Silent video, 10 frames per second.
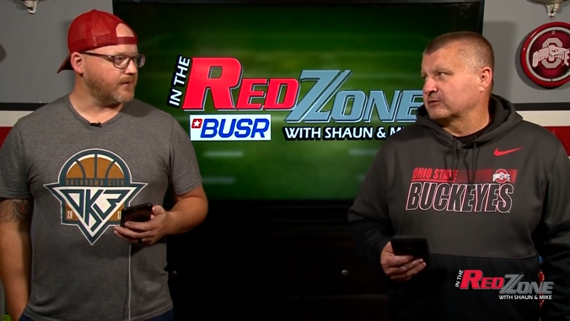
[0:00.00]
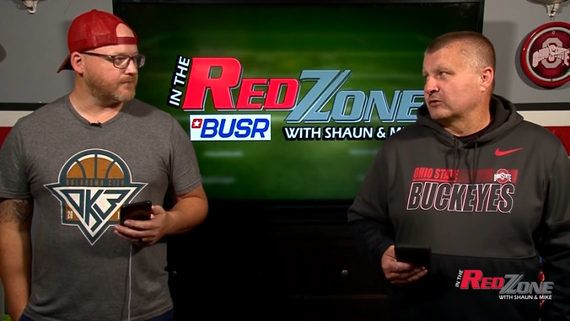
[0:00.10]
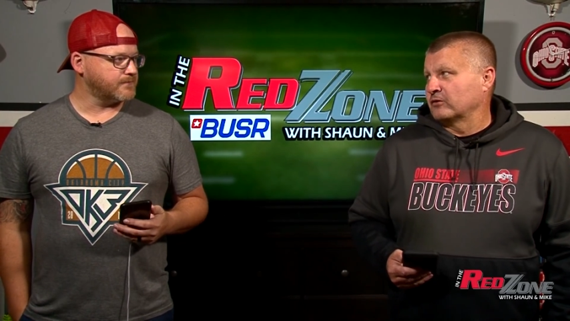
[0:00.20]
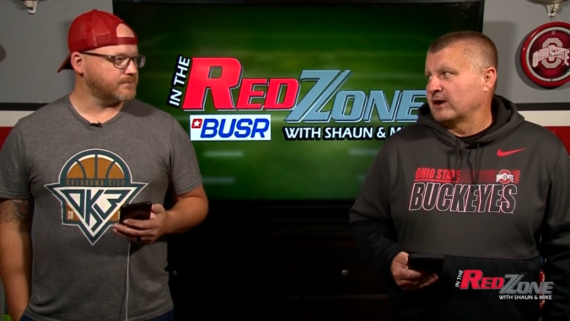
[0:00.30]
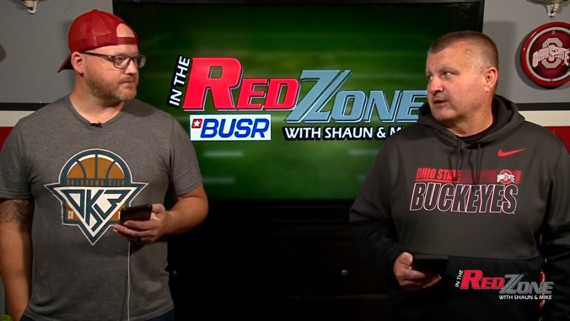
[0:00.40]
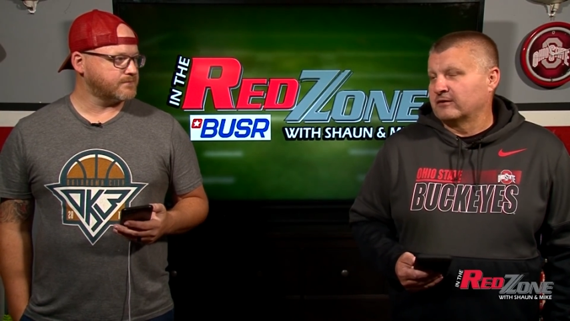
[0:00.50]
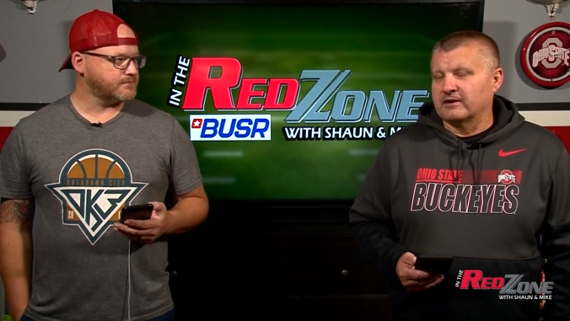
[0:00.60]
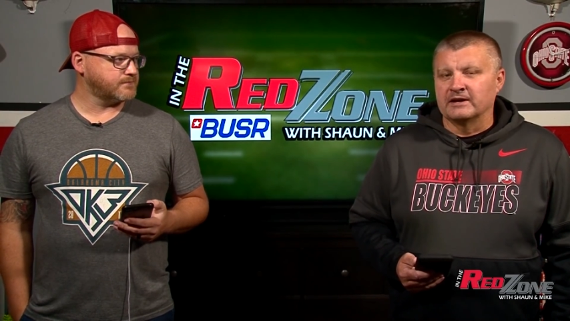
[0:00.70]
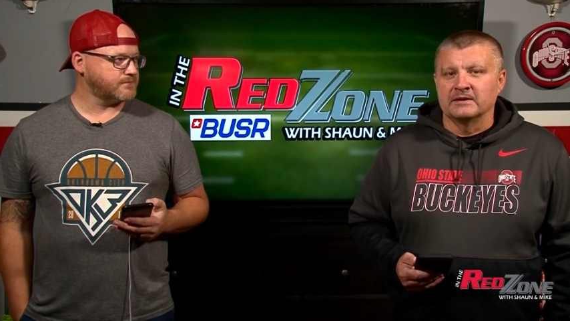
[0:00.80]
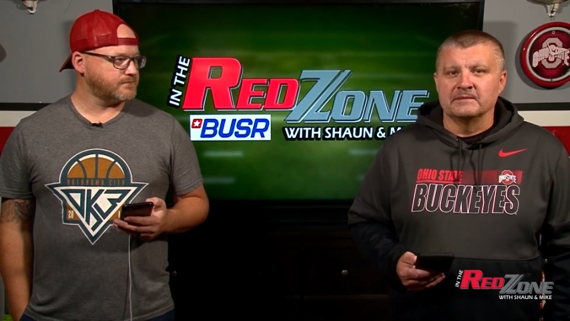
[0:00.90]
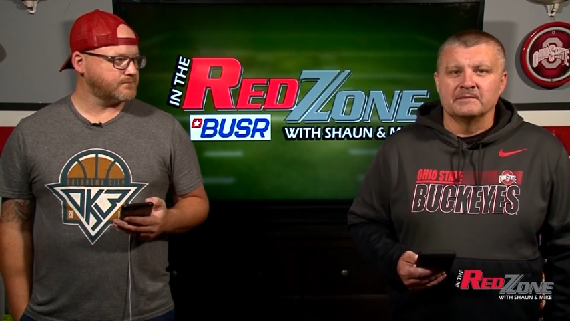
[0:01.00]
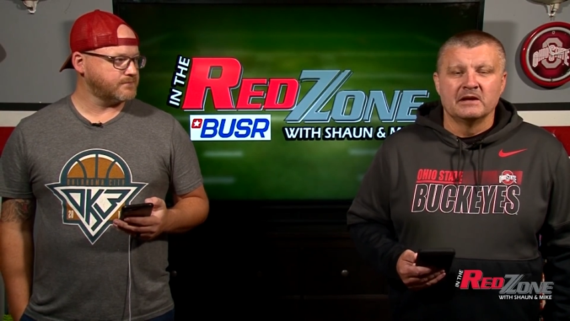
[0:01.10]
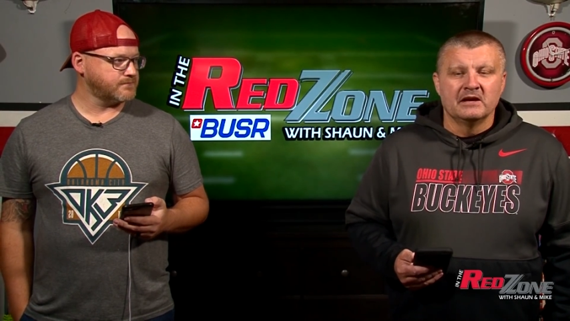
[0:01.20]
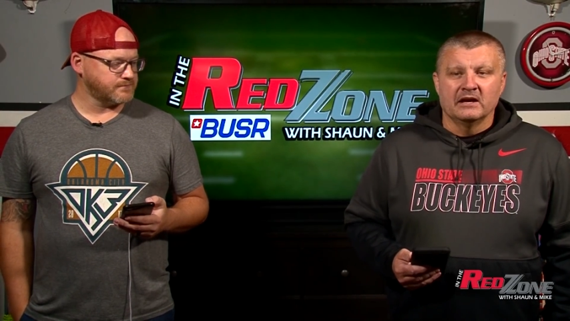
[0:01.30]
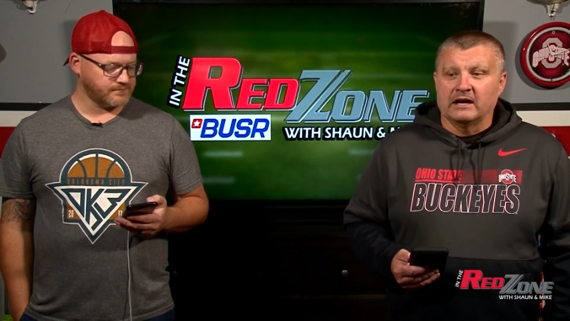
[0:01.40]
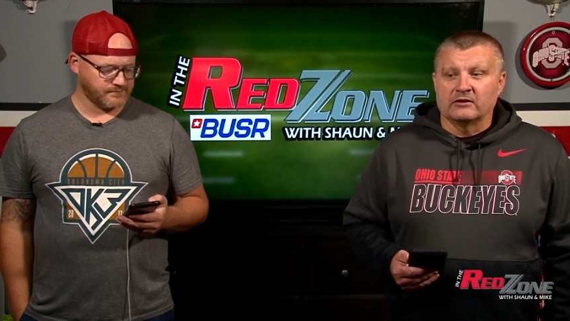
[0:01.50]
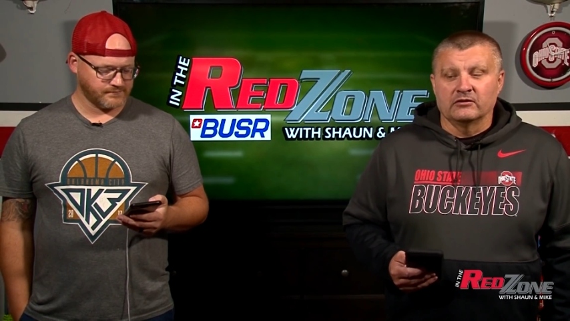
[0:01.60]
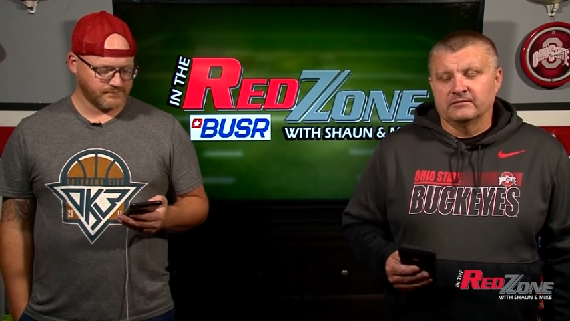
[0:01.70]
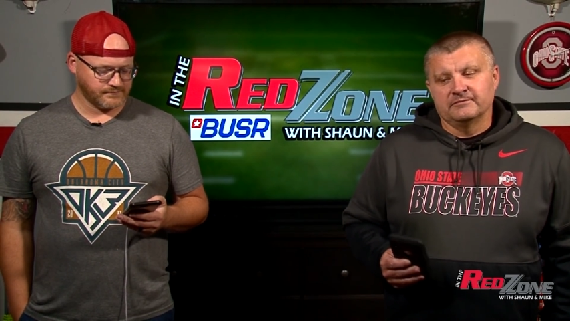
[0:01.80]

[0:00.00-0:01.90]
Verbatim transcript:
Speaker 1: a school record. Um, I don't.